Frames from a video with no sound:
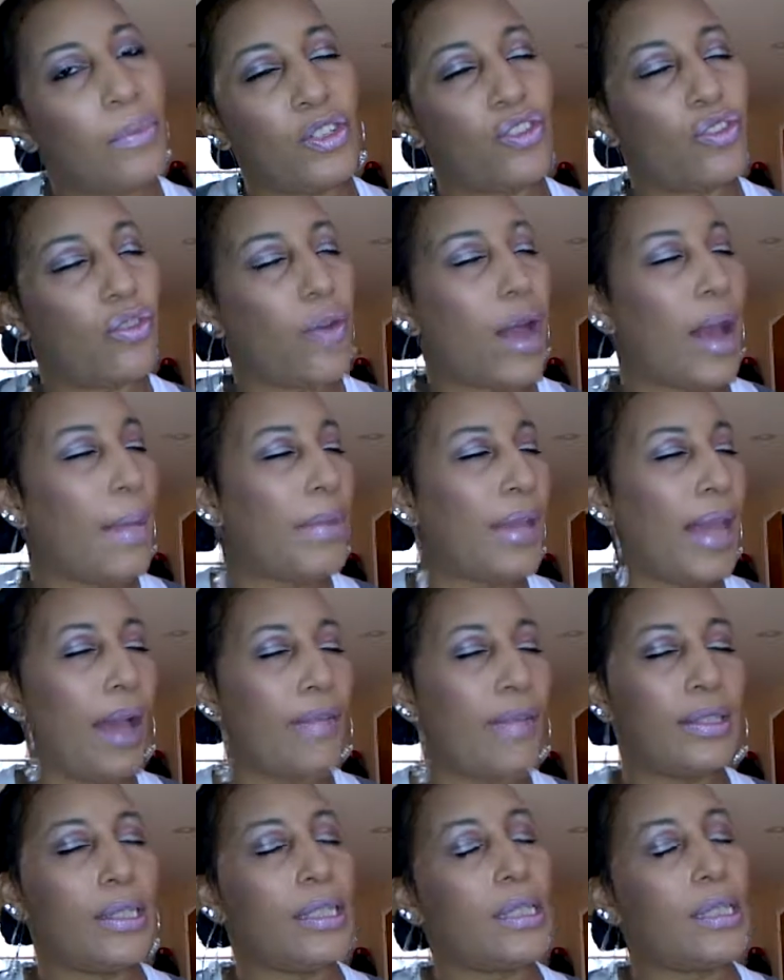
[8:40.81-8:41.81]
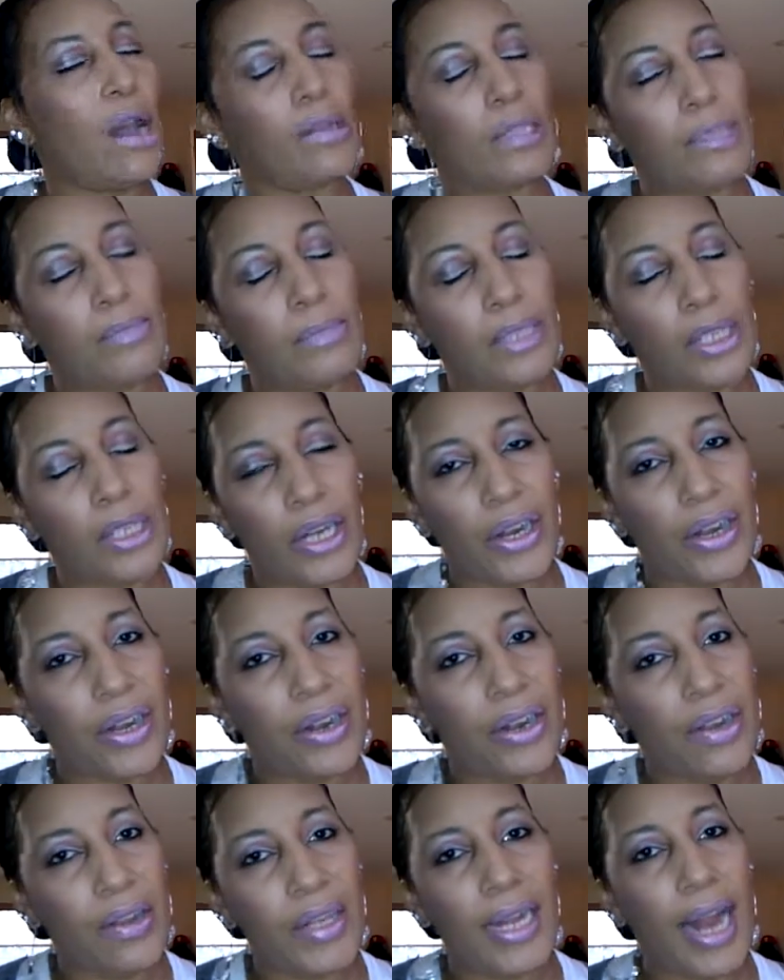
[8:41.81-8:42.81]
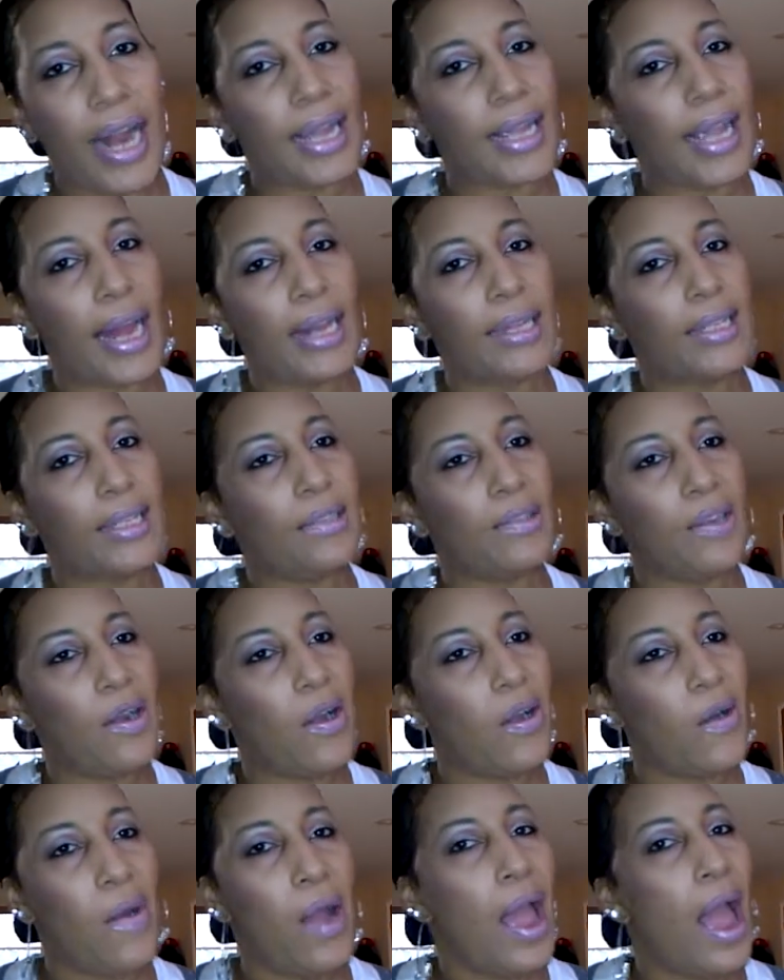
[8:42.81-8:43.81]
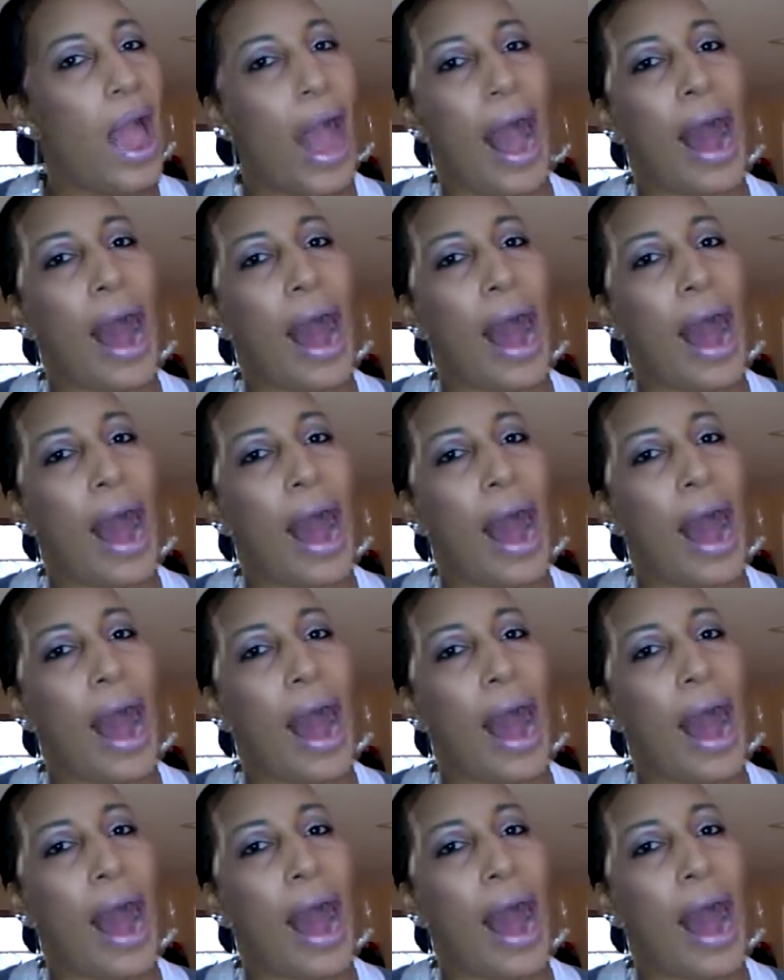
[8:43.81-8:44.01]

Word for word: but you know, I'd be happy to talk to my girl, and I gotta, you know,